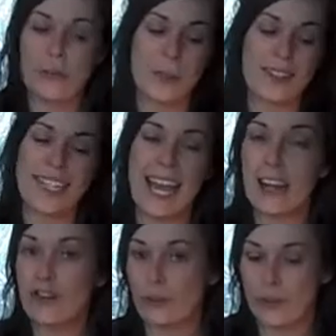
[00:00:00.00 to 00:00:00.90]
it from its
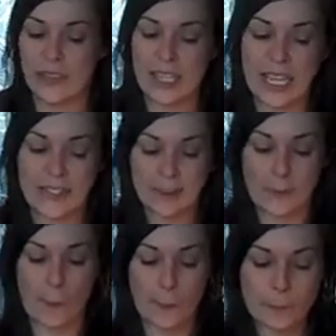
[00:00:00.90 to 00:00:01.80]
natural state
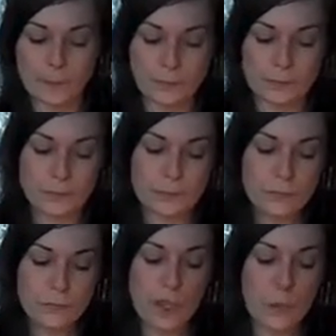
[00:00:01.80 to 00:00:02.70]

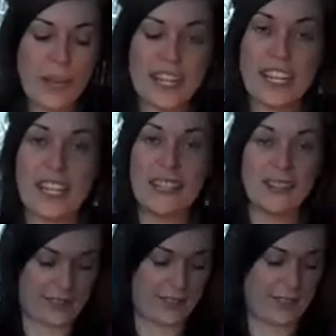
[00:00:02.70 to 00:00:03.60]
when you heat
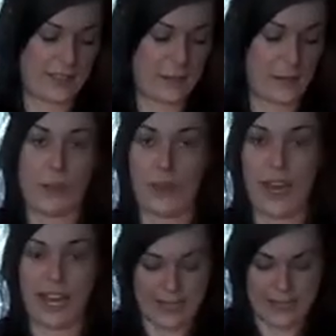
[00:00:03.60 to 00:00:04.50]
with
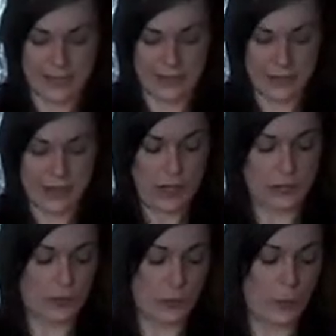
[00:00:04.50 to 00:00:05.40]
high heat.
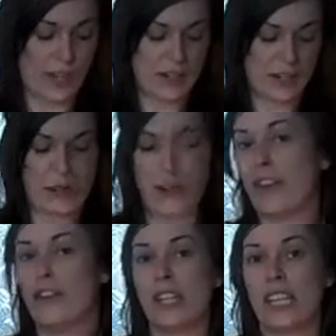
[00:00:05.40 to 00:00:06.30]
So when you're
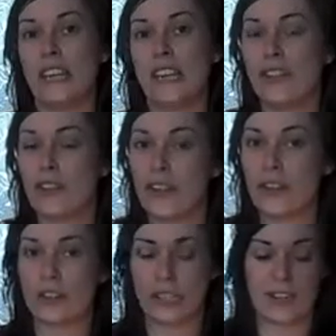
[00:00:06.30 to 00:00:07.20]
actually heating to
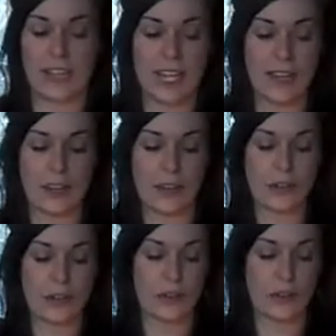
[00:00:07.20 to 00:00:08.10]
such an extent that
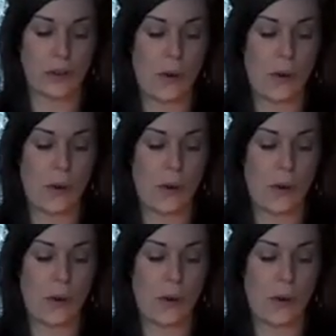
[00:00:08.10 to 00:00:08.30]
you're just